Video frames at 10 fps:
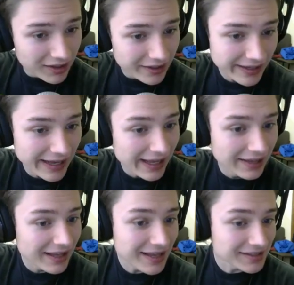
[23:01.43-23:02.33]
yeah,
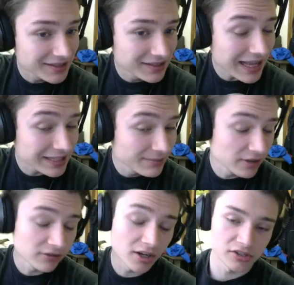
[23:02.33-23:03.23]
last minute
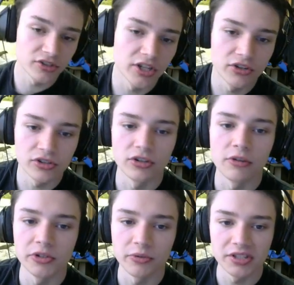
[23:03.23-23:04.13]
roster changes are not
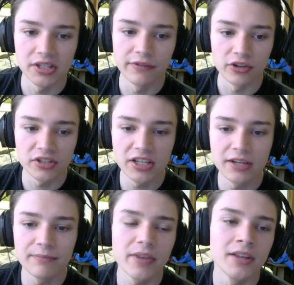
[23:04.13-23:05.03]
what you want to see for your
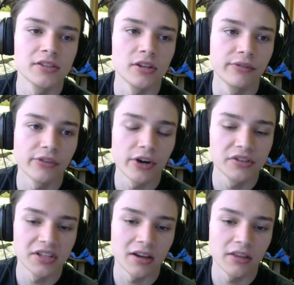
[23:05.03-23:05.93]
team, and so
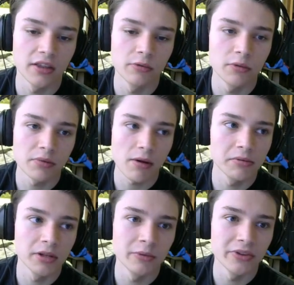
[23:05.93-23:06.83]
Faritech, they will probably win